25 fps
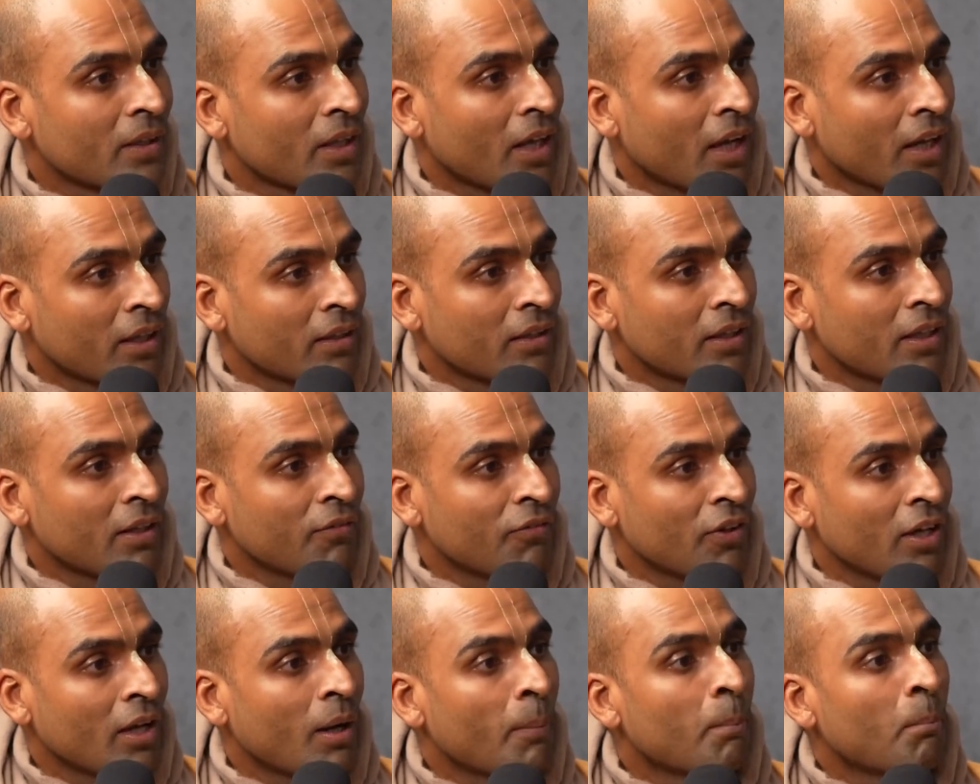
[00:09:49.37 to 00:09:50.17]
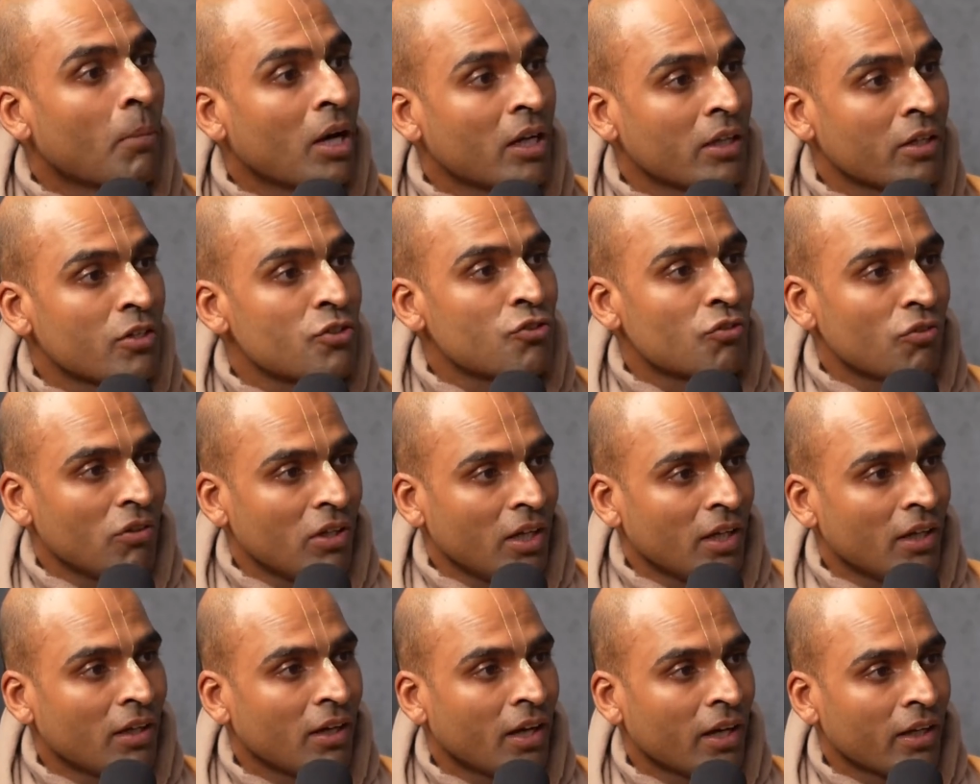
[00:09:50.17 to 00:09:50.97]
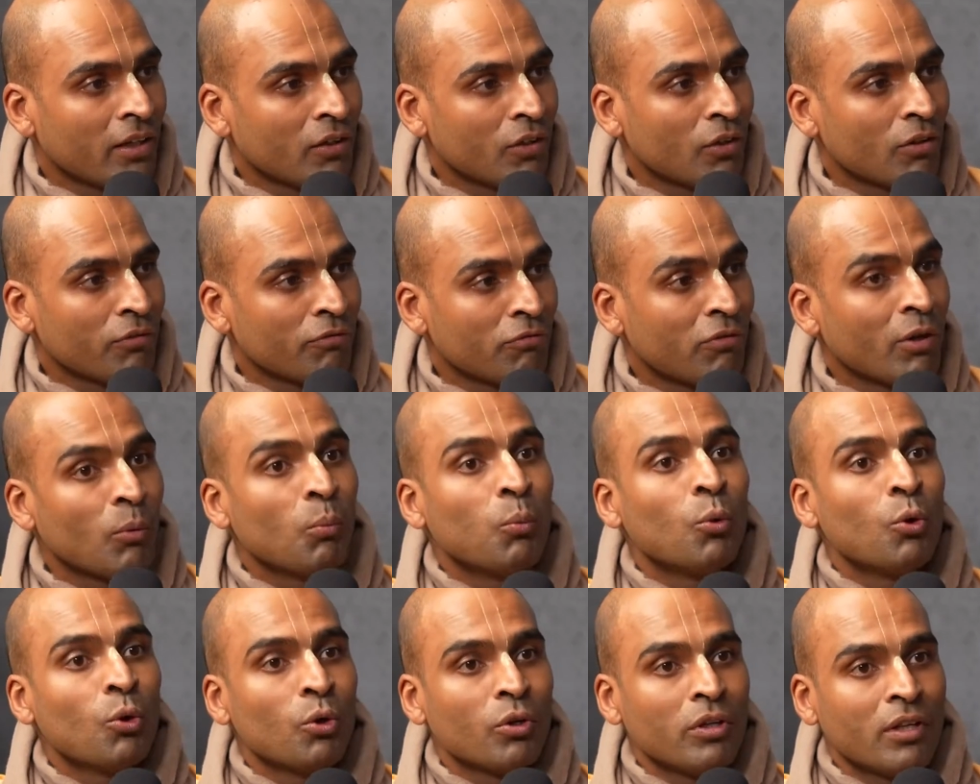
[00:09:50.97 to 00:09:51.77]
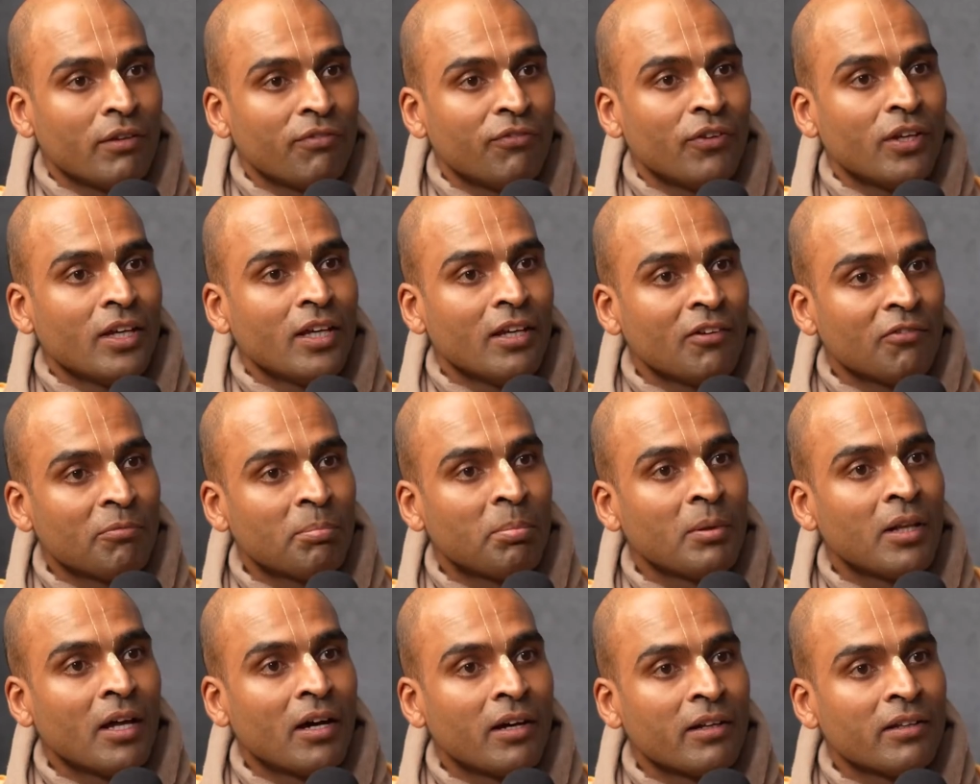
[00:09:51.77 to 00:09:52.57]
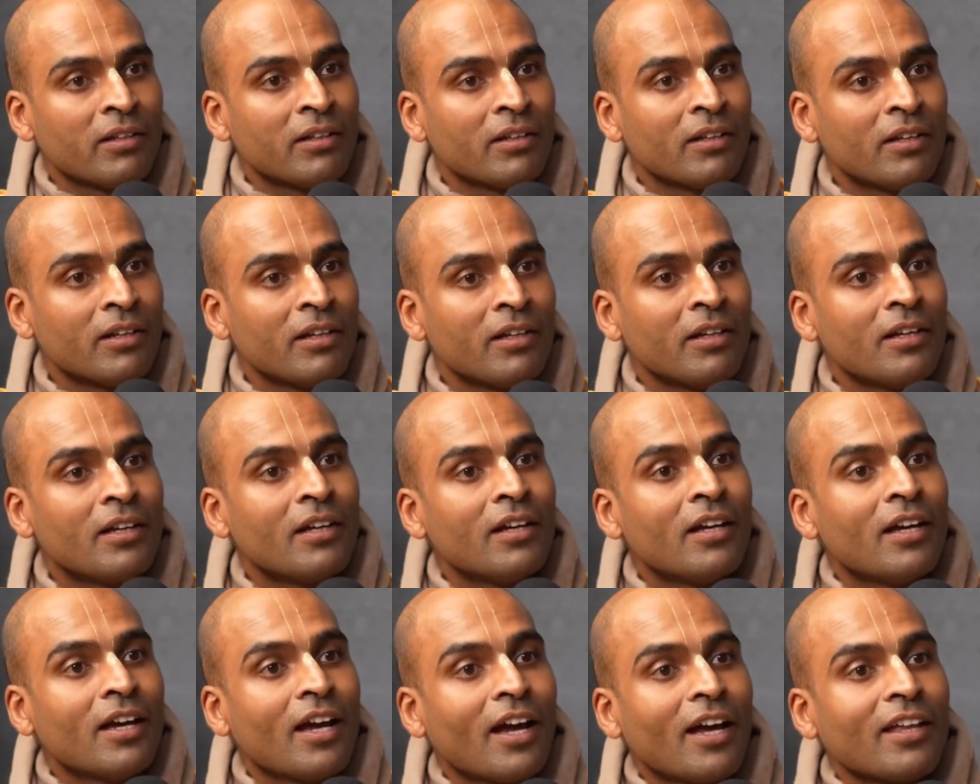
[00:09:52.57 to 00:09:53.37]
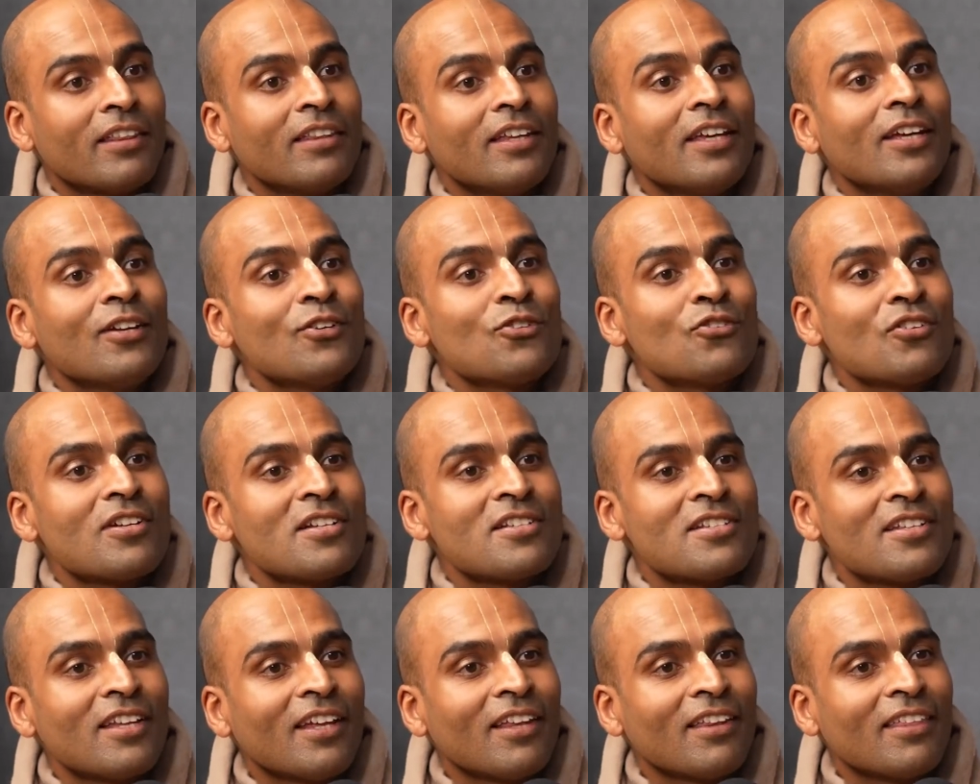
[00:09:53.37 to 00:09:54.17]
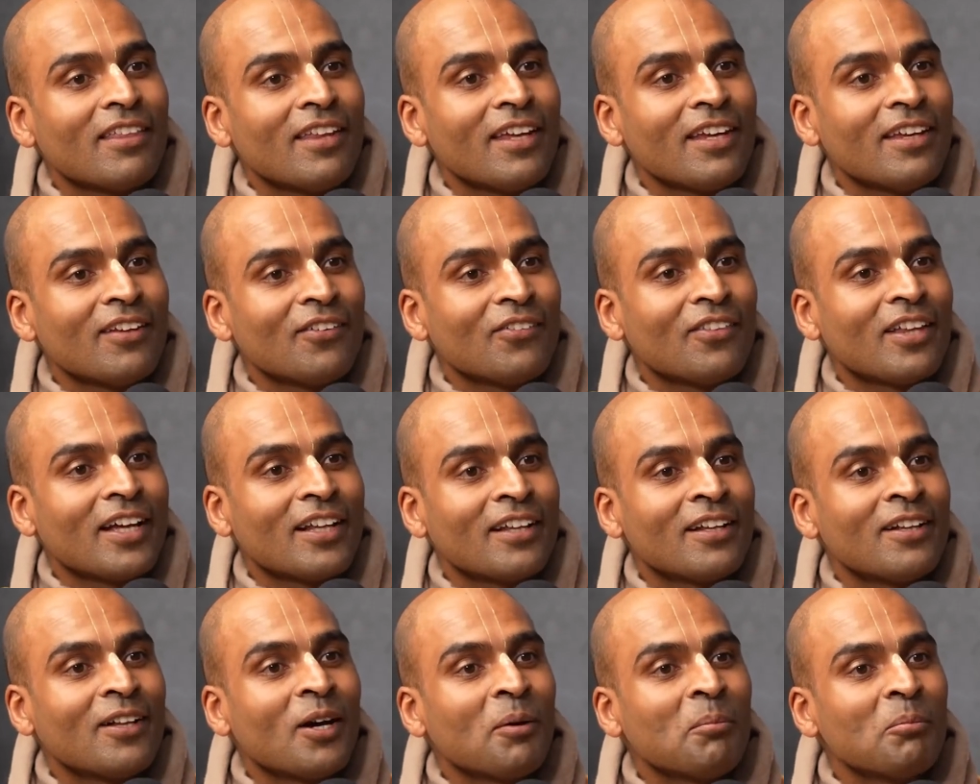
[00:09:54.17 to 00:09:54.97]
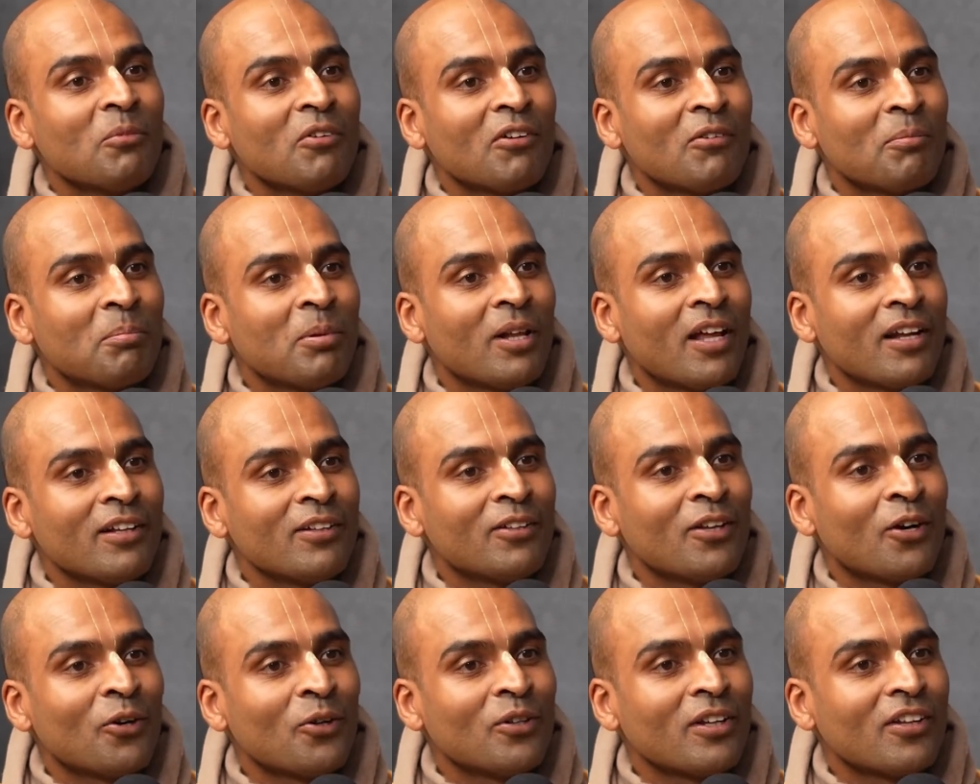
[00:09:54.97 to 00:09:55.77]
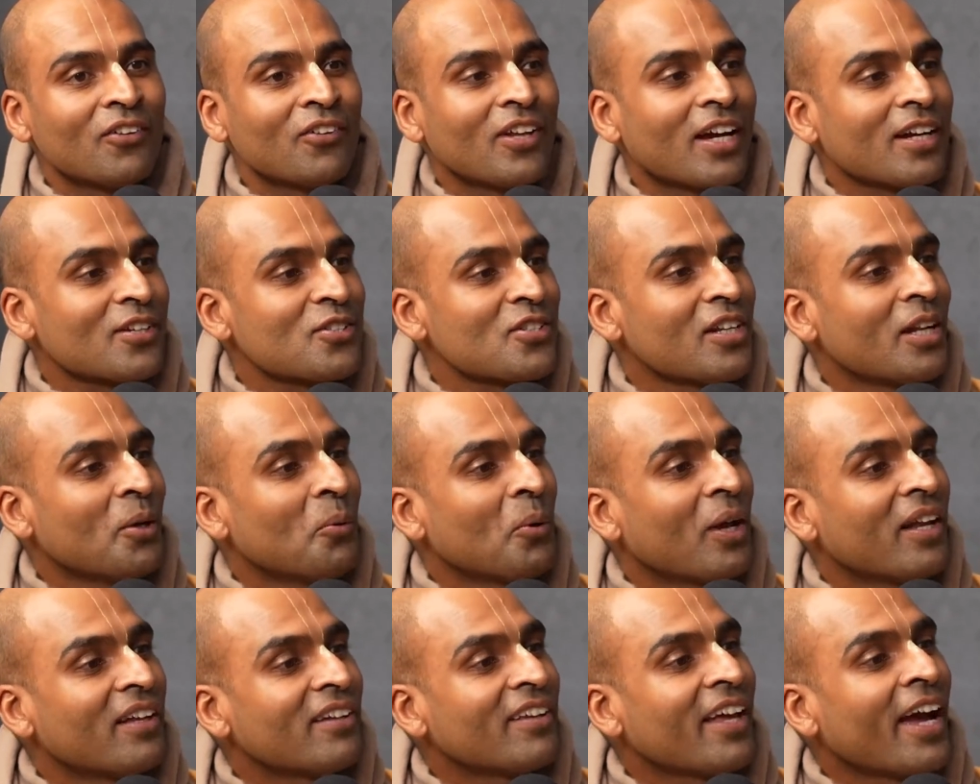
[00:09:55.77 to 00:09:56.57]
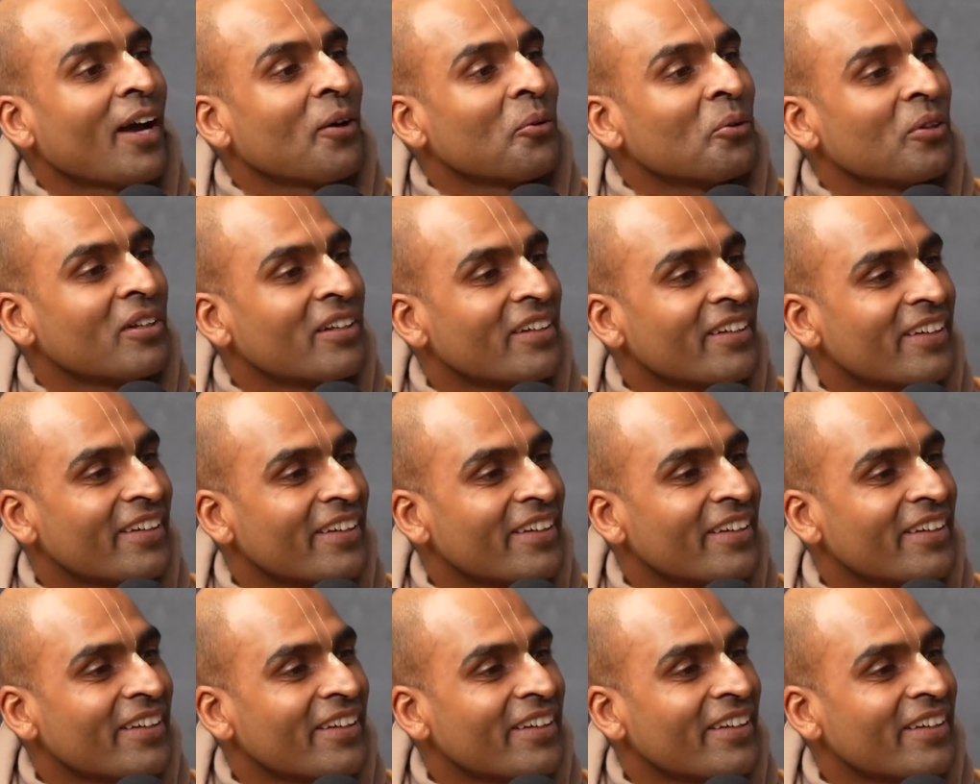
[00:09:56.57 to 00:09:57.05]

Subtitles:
and giving a monetary kind of reward if you give blood. And the interesting thing is that the number of blood donors actually went down.